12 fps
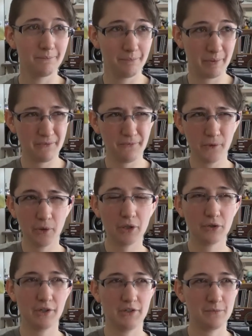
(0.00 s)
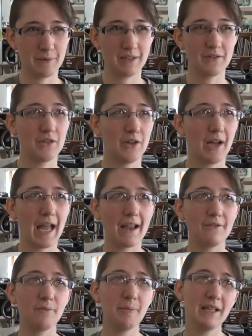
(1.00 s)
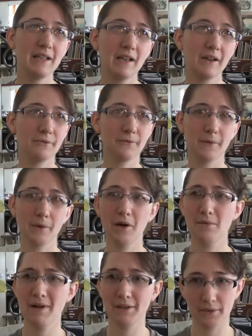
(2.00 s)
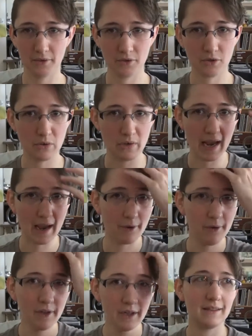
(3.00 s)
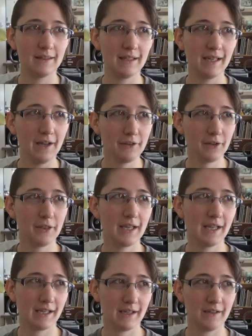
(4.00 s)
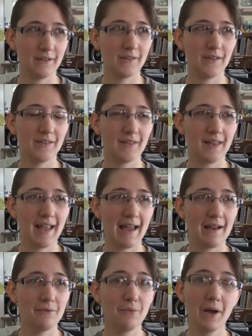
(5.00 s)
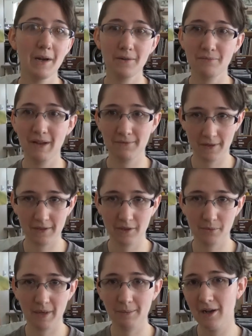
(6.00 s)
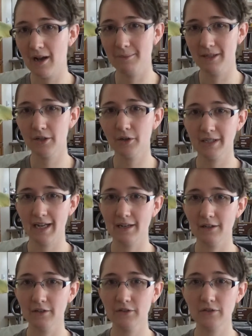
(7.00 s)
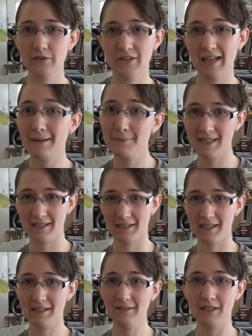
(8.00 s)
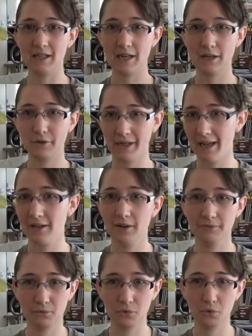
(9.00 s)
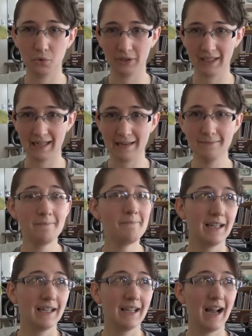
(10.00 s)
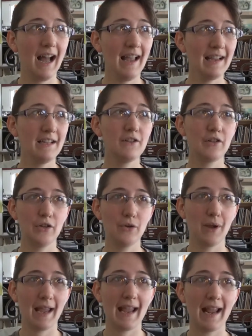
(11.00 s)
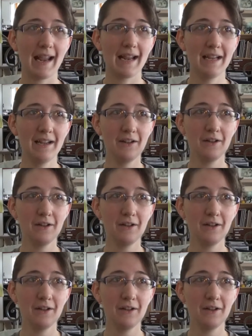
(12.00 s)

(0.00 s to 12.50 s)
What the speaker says: before Christmas, so I've been there for a month or two now. The other thing is that one of my fellow webcomic creators, Sam Deely, the creator of Woo Hooligan, got into a